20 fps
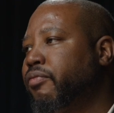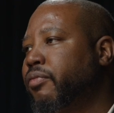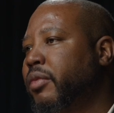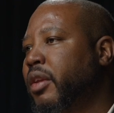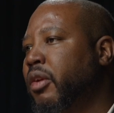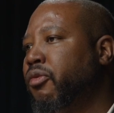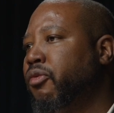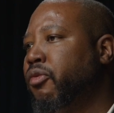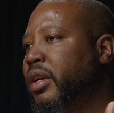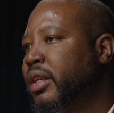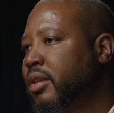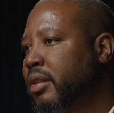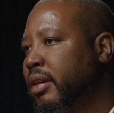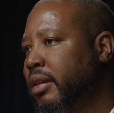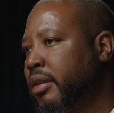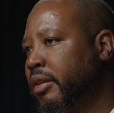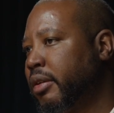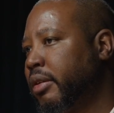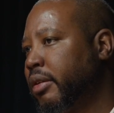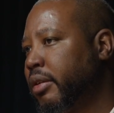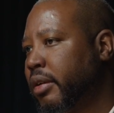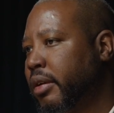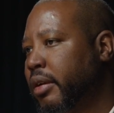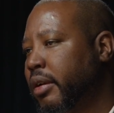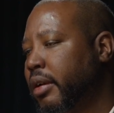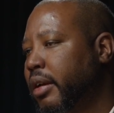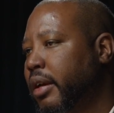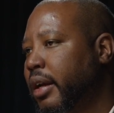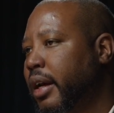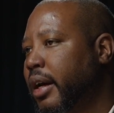recent
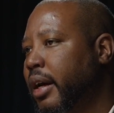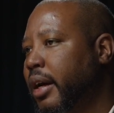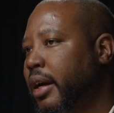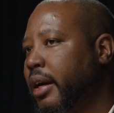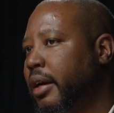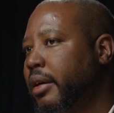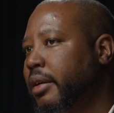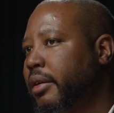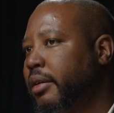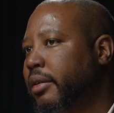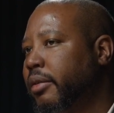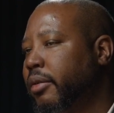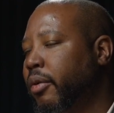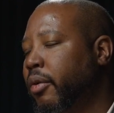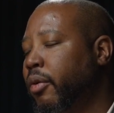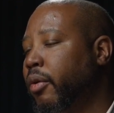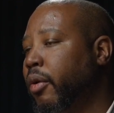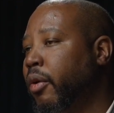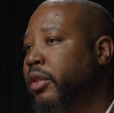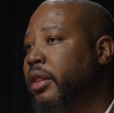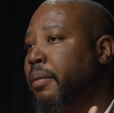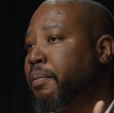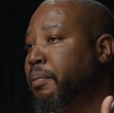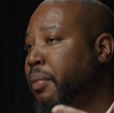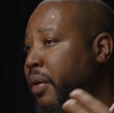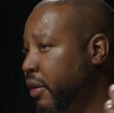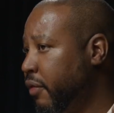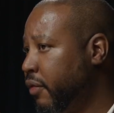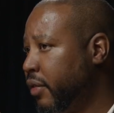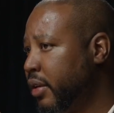or the
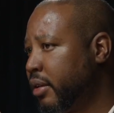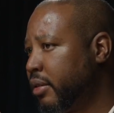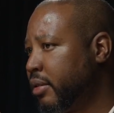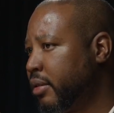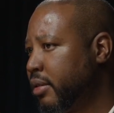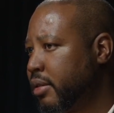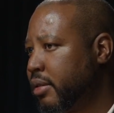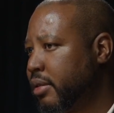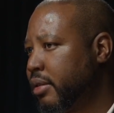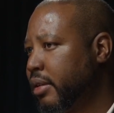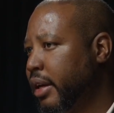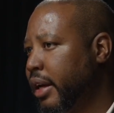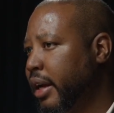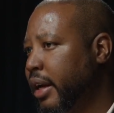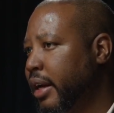previous